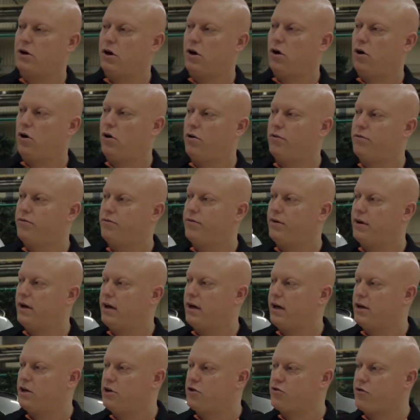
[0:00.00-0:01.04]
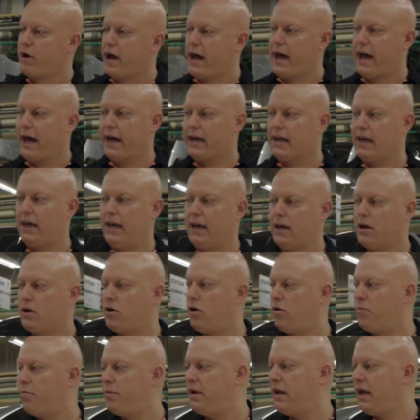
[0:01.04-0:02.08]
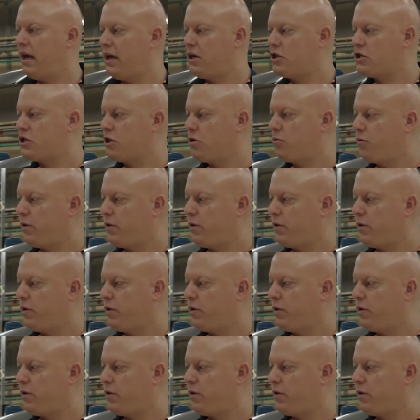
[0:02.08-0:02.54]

of drag in combination